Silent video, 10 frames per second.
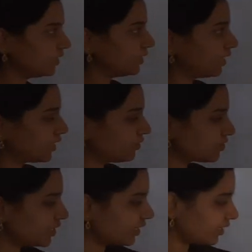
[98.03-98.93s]
Negative
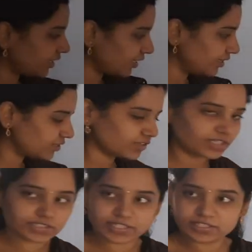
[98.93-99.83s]
straight line like this you are
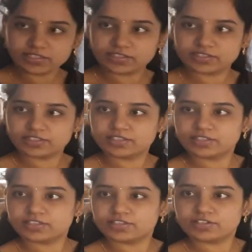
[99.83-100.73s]
saying?
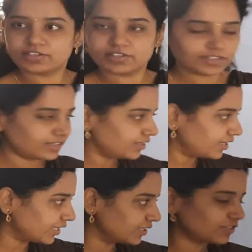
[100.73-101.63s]

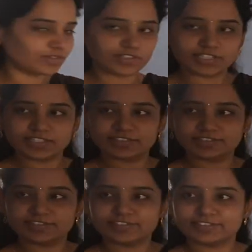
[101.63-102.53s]
Like this only.
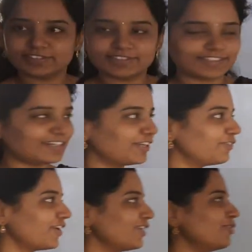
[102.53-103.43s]
Then
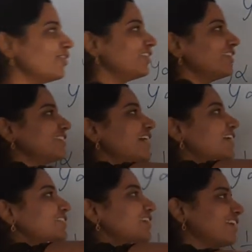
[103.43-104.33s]
if I go in this
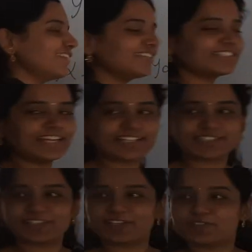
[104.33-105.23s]
direction or in this
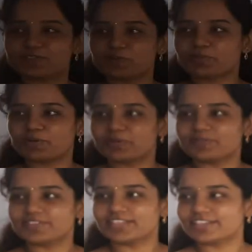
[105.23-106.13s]
direction, there is no
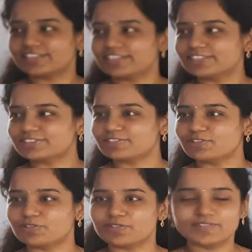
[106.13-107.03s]
problem in that. There is
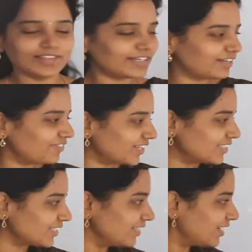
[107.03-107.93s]
no
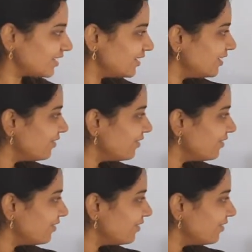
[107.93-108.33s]
difference in that.